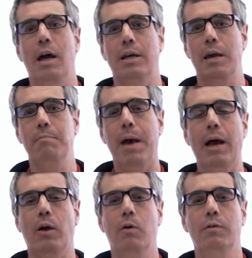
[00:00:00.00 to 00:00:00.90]
I came
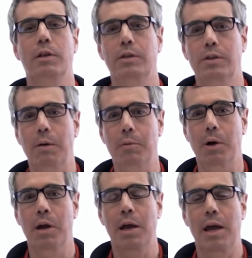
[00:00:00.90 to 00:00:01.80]
back over the
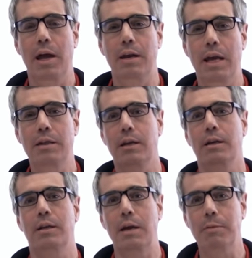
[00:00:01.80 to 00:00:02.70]
summer and Nathan
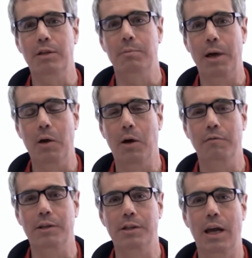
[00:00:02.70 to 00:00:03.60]
came into my
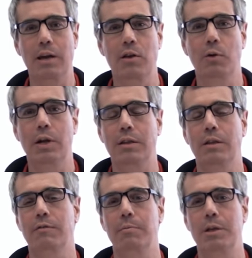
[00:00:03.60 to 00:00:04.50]
office, and I had known
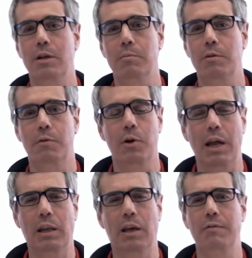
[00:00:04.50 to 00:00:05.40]
Nathan from the year before and I
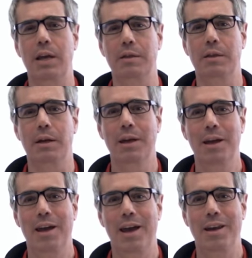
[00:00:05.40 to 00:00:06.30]
loved Nathan.
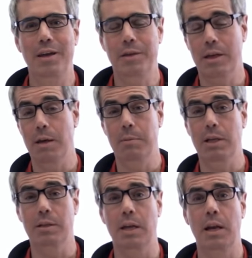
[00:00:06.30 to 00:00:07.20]
And Nathan came in
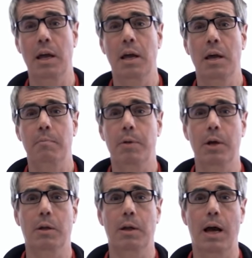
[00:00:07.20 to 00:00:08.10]
and said,
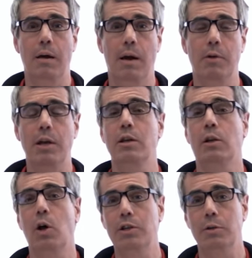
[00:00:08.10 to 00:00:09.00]
Bill, I, I'm ready to
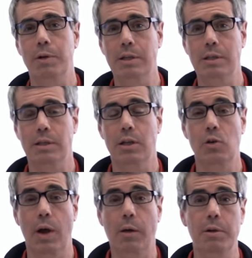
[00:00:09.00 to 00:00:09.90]
launch a business. Can
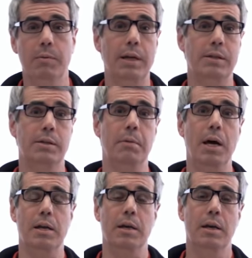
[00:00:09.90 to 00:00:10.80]
you help me raise some
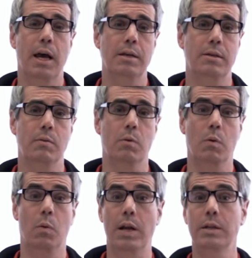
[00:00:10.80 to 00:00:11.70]
money? I said, well,
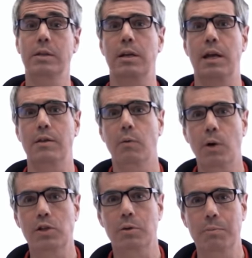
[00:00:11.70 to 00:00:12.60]
what is it, Nathan?
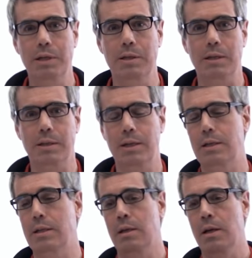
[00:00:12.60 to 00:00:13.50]
What's your business? And he
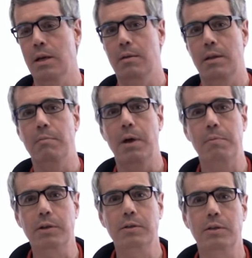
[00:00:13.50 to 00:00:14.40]
said, the name of my
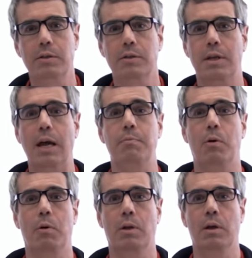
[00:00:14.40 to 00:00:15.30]
business is
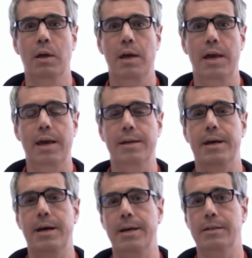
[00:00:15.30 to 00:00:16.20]
Dipole. And
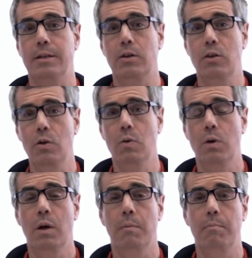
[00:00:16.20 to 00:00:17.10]
uh, it's a
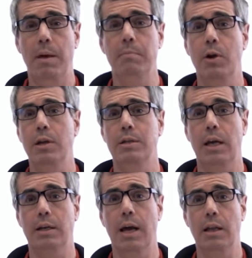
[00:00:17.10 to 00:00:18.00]
new membrane
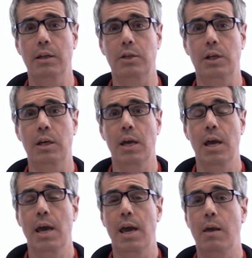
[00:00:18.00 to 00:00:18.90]
technology.
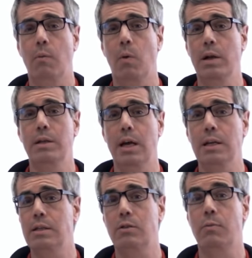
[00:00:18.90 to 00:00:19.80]
And what it
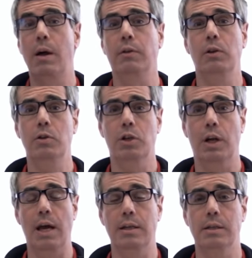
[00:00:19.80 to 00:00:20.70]
does, it
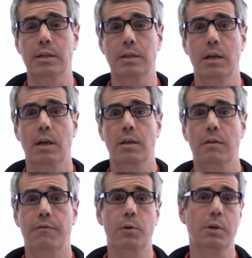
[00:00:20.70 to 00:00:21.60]
revolutionizes the
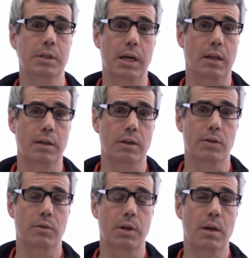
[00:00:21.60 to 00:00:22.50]
fuel cell
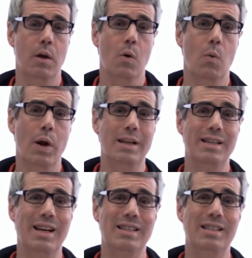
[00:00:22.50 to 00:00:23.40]
industry. What it
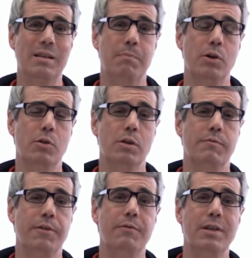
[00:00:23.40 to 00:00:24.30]
does is it produces
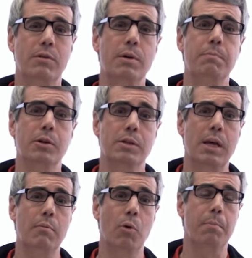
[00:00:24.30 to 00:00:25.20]
fifty-three
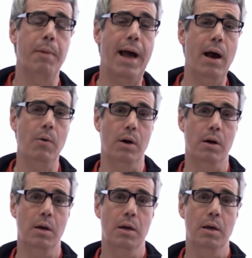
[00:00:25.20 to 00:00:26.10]
percent more power
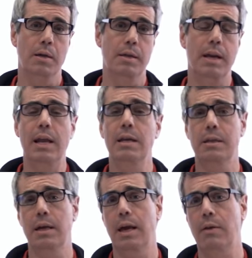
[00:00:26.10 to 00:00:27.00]
than
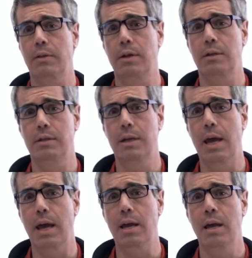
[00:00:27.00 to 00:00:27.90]
anything out there
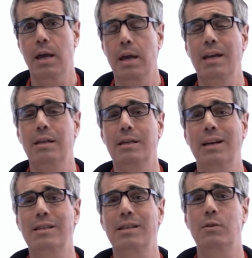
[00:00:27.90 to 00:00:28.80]
today. It
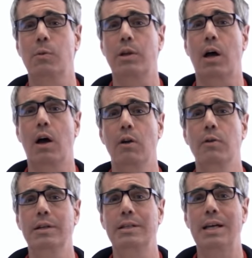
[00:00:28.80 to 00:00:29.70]
does this with one
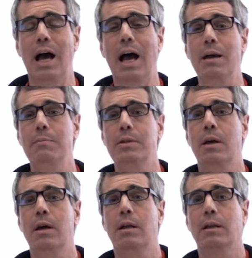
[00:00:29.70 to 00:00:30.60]
hundred times
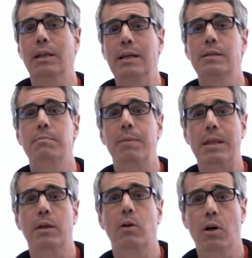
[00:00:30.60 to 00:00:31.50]
less
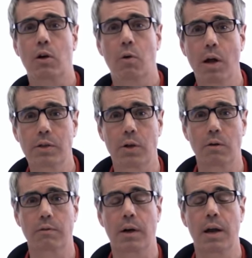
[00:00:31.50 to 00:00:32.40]
methanol
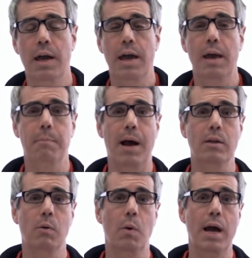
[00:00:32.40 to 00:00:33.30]
crossover. And by
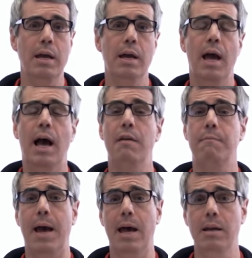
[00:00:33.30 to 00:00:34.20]
the way, I have
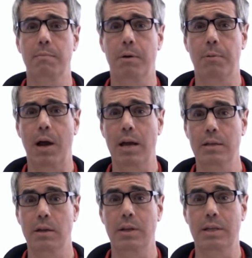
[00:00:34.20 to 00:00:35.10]
patented
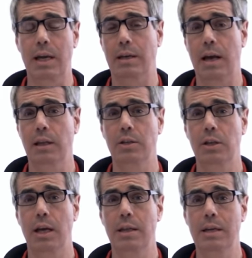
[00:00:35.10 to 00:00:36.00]
proprietary technology
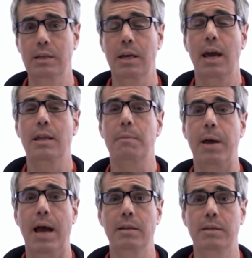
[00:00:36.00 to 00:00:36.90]
on this, and the
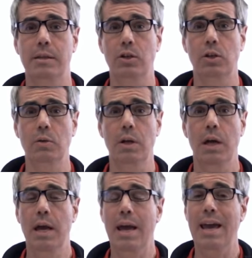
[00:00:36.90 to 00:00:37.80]
patent's issued,
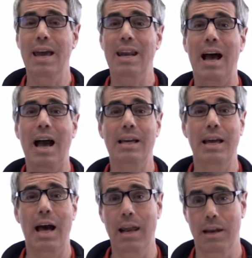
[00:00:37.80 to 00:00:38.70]
and I
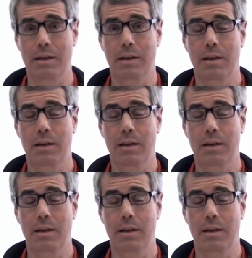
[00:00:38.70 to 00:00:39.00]
got it.